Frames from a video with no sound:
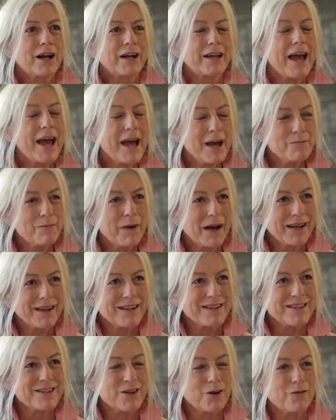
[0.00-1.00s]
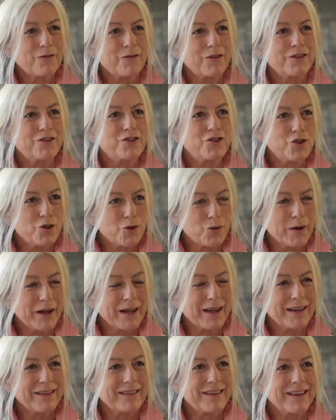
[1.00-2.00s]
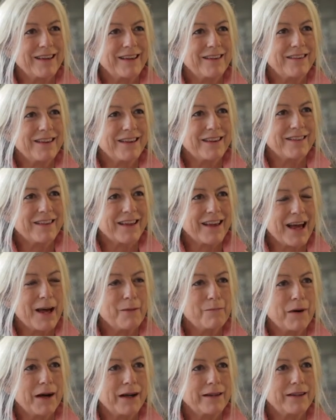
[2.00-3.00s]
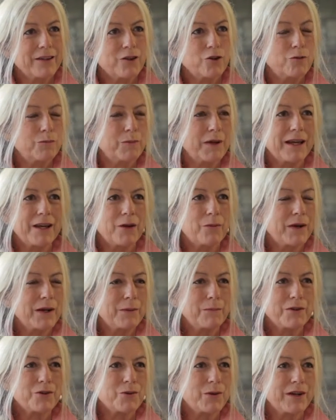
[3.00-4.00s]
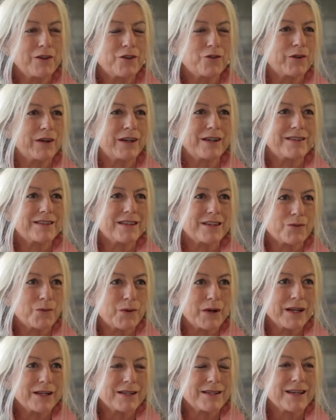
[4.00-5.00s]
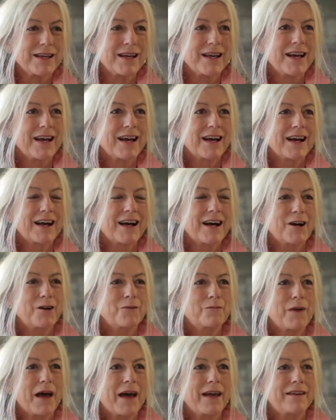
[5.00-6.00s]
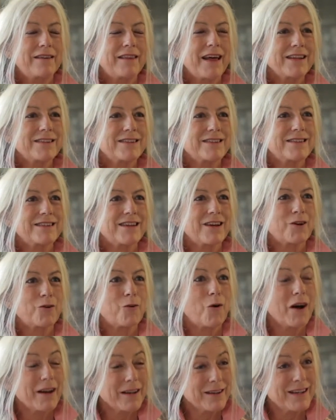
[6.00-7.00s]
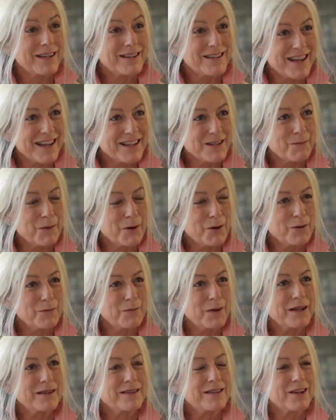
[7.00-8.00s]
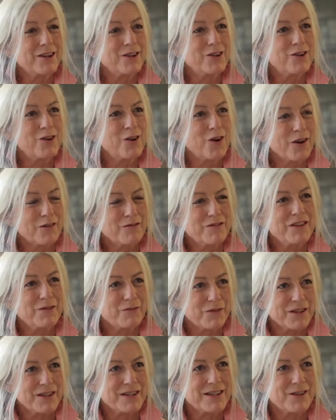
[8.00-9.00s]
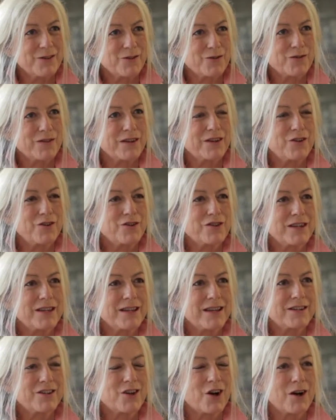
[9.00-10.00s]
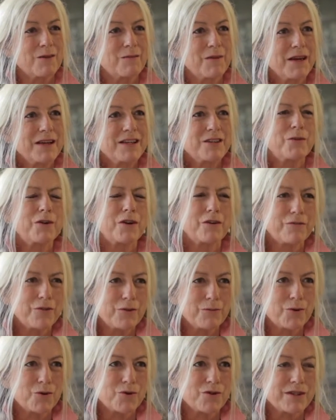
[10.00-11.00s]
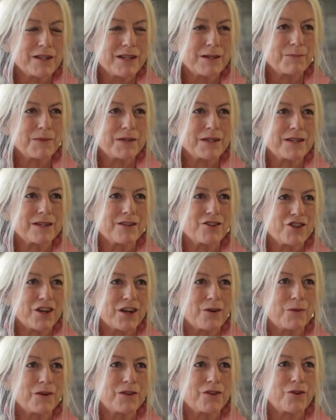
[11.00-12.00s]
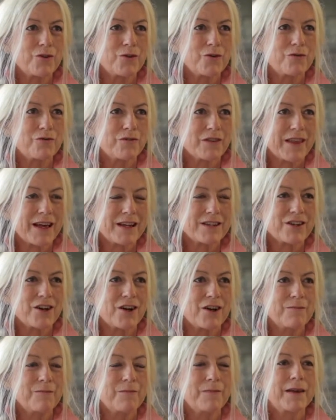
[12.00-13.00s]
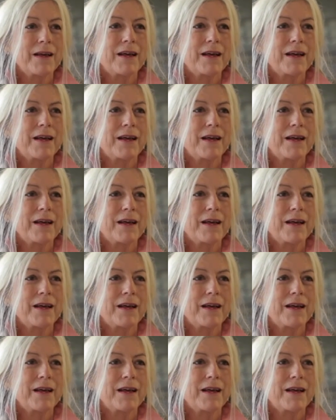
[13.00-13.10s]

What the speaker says: campaign itself, the campaign that could be anywhere between 3 and 6 weeks. And that's quite an intense period, but it's a lot of different skills to be used in that time. So we've got a few more tips to share with you at that time.